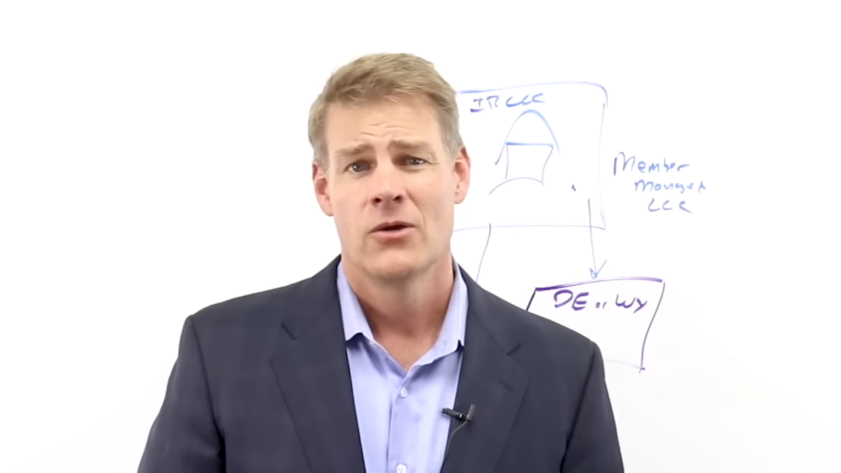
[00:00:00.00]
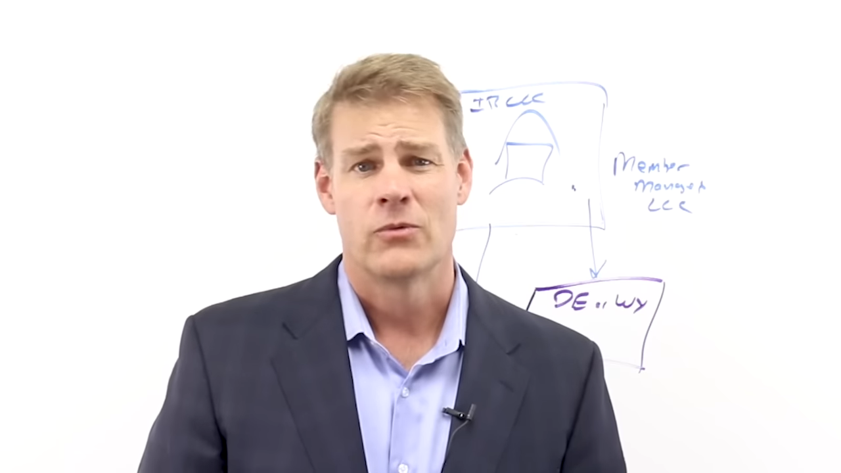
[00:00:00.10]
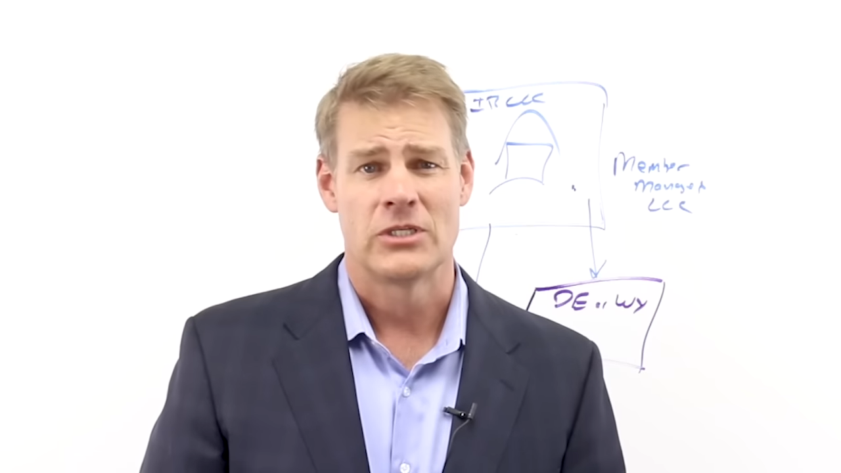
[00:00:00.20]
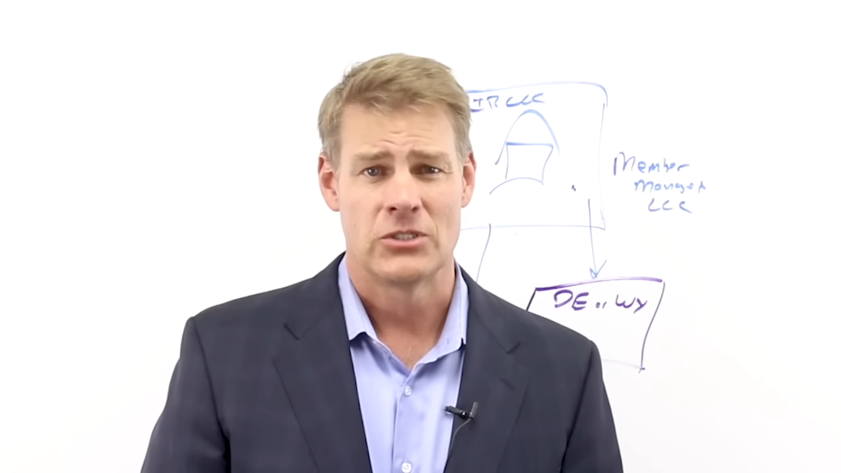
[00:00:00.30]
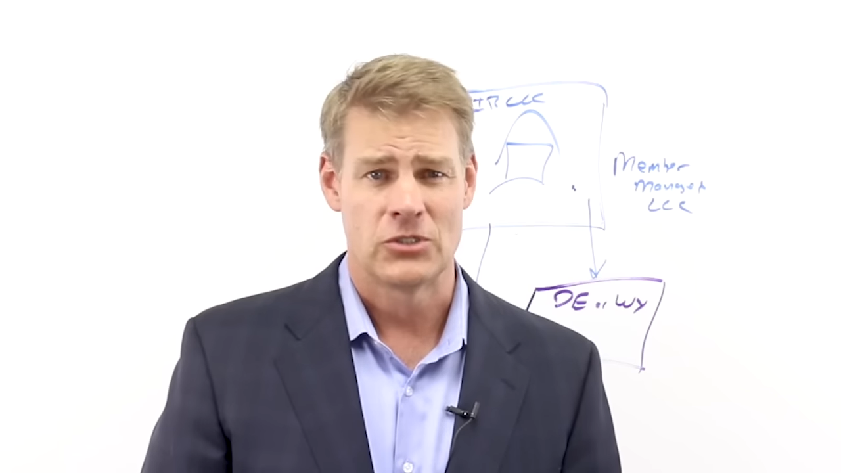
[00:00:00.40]

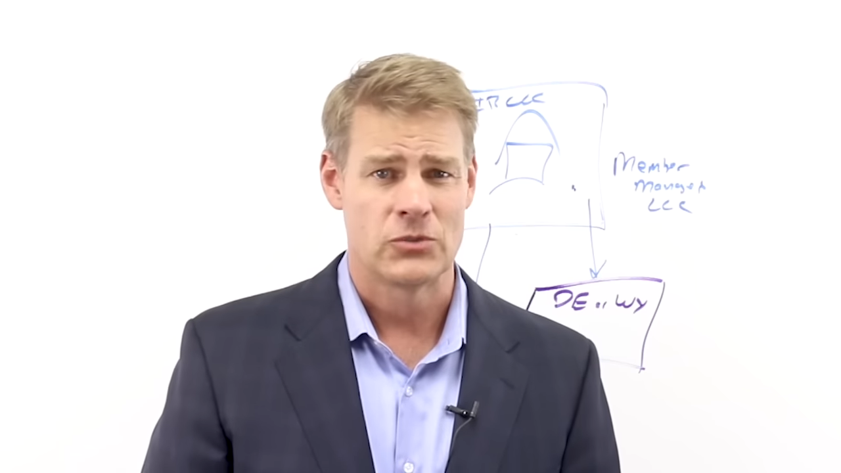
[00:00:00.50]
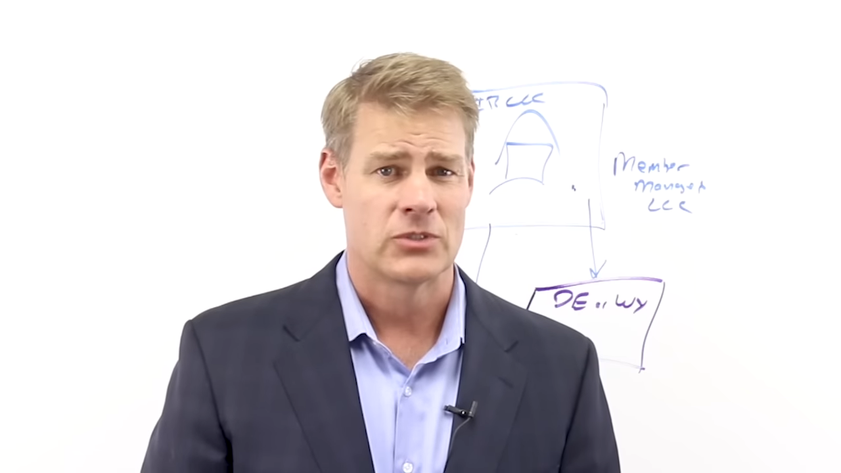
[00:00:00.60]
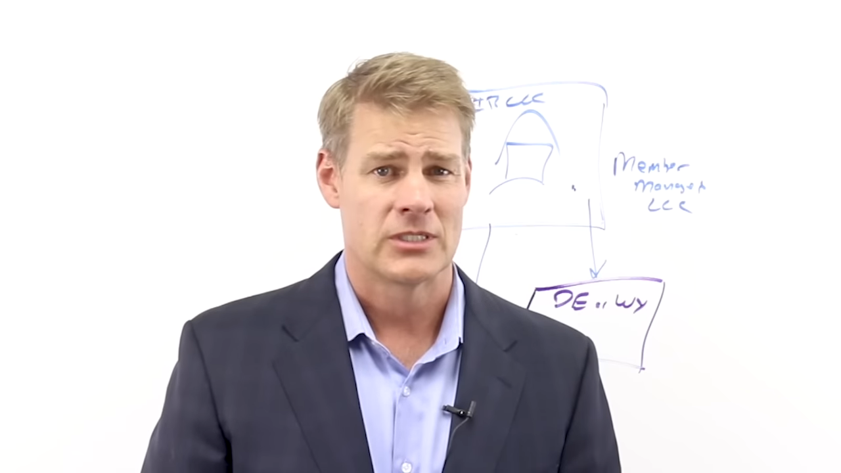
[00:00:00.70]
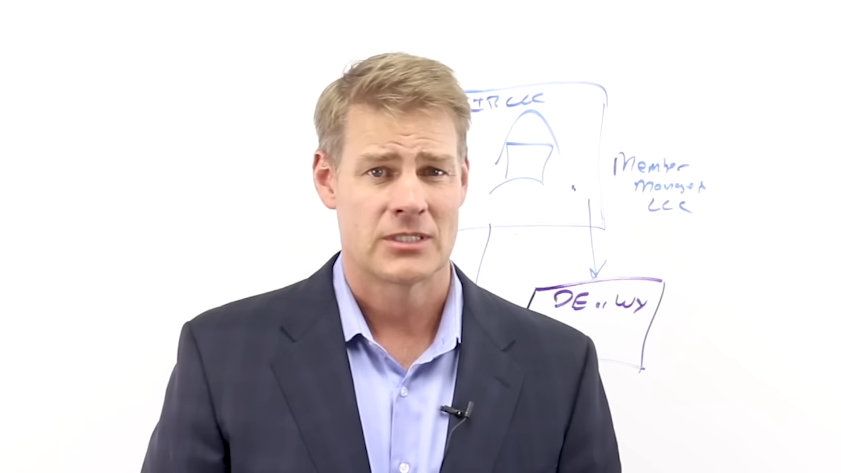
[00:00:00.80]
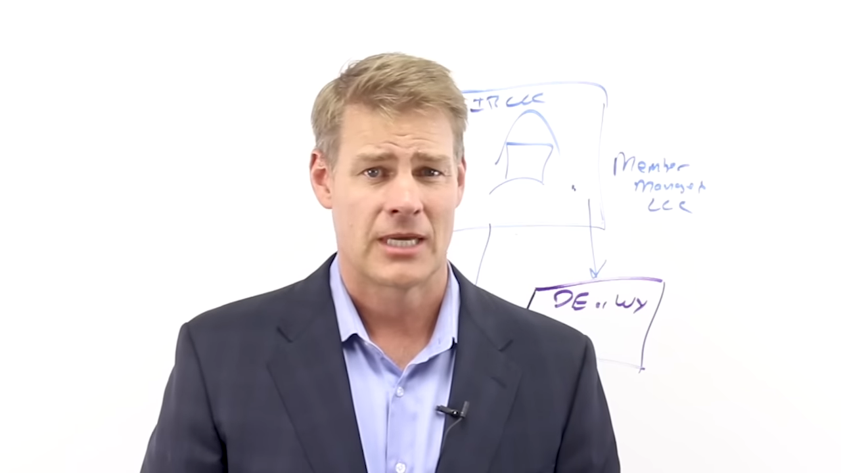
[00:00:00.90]
when you
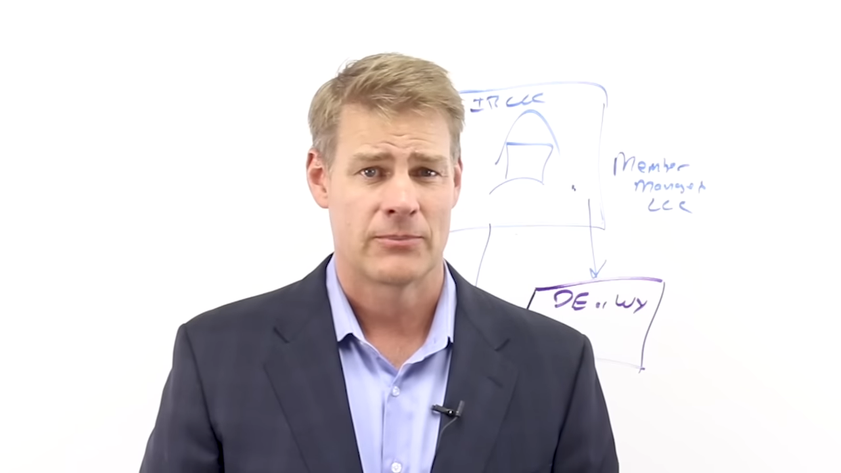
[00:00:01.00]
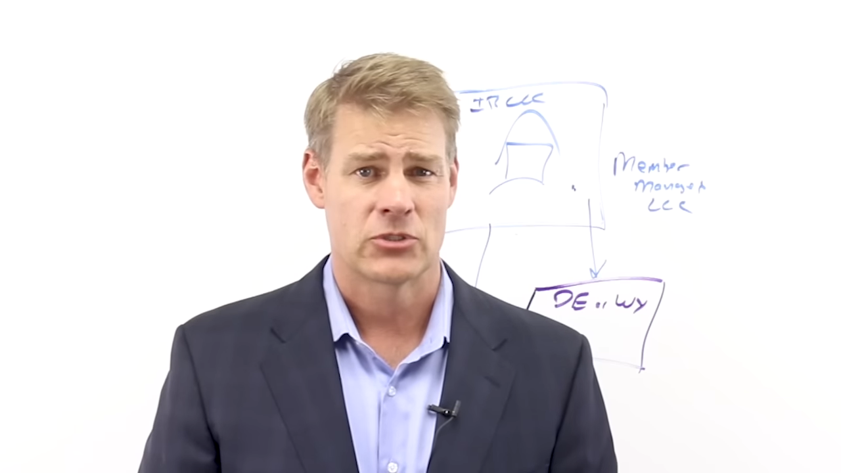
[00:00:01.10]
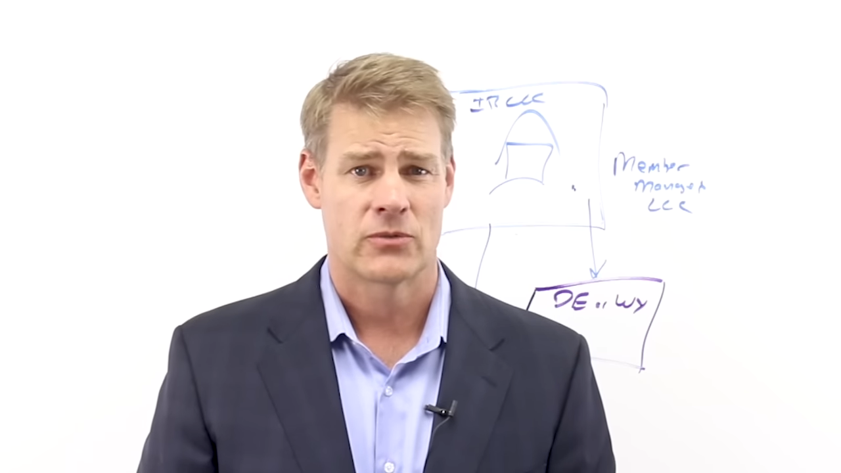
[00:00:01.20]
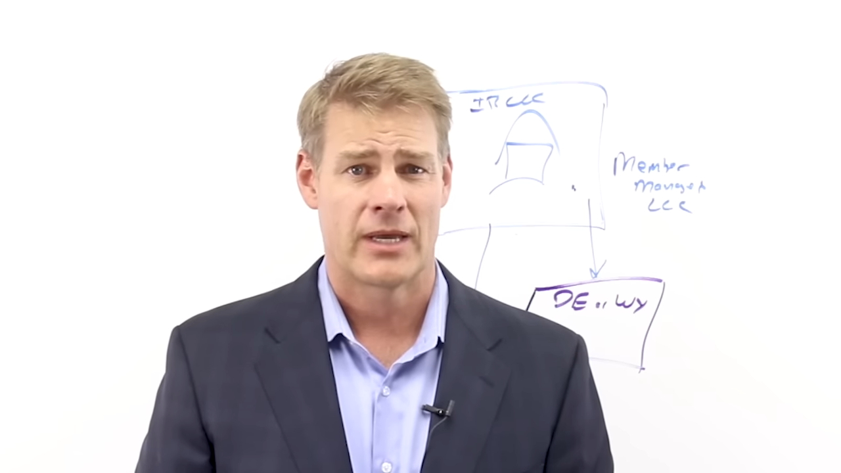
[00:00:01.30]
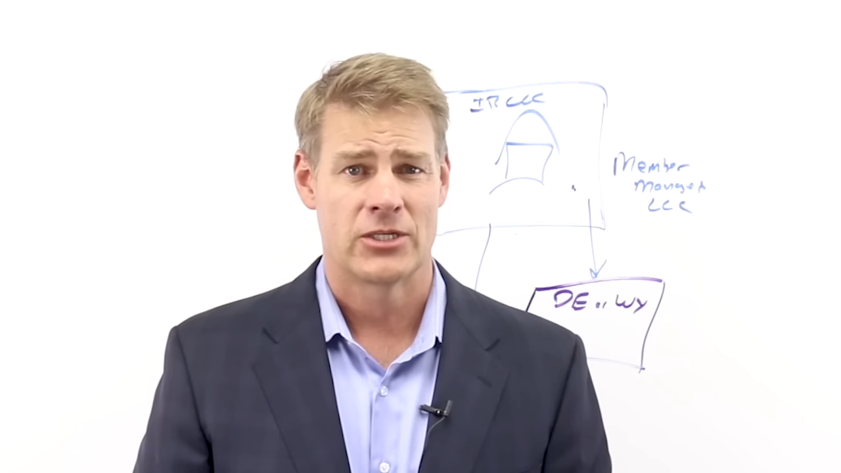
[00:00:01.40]
use this type of
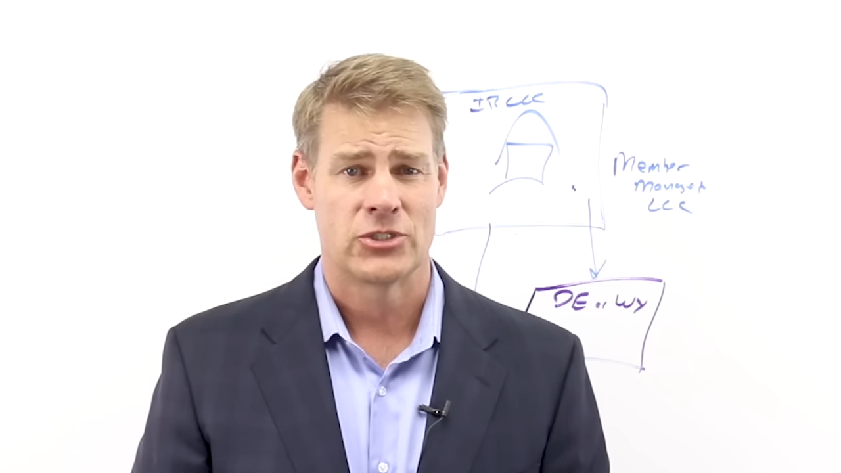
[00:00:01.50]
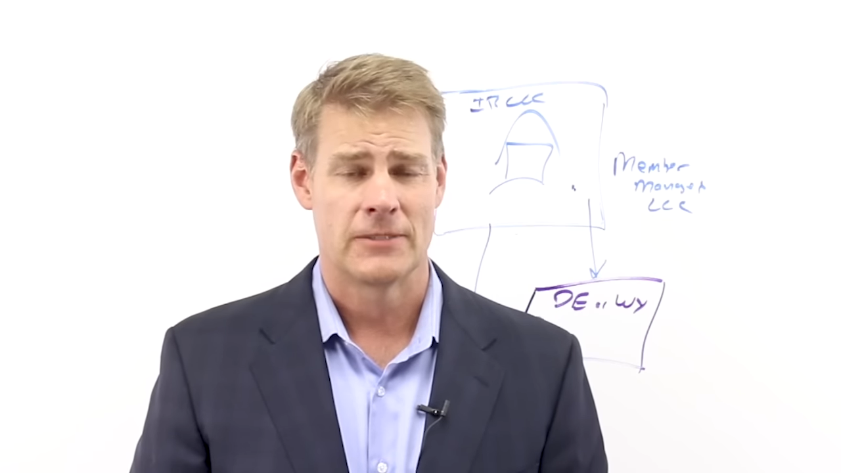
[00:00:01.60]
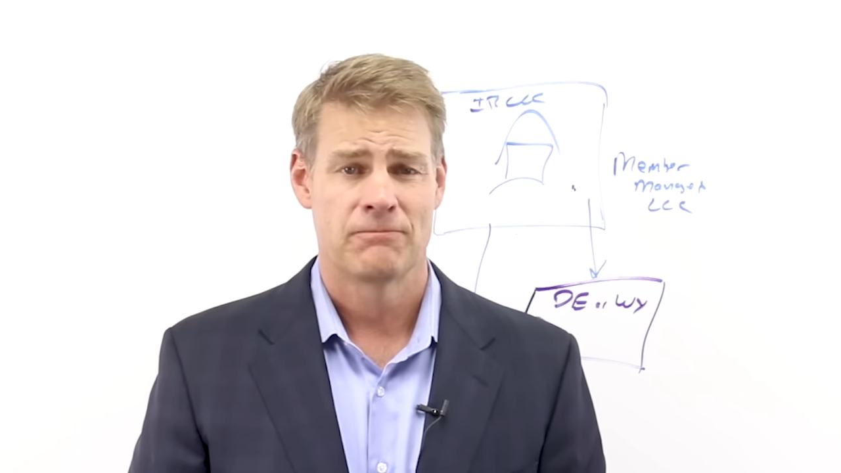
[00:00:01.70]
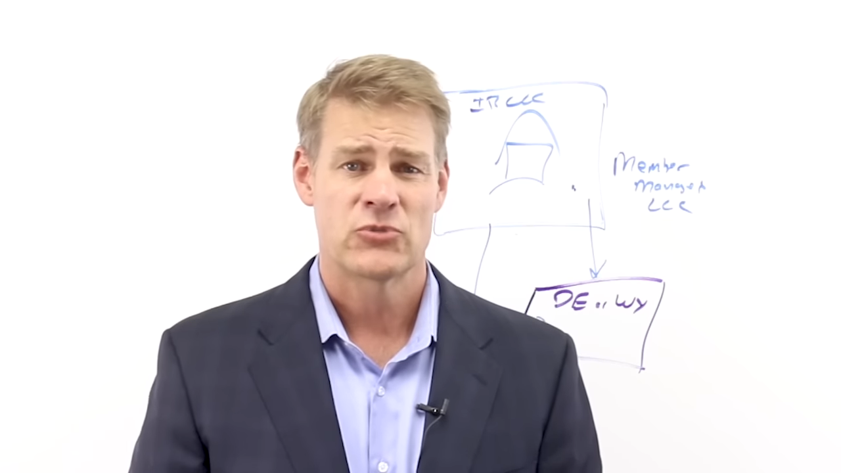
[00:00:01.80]
strategy.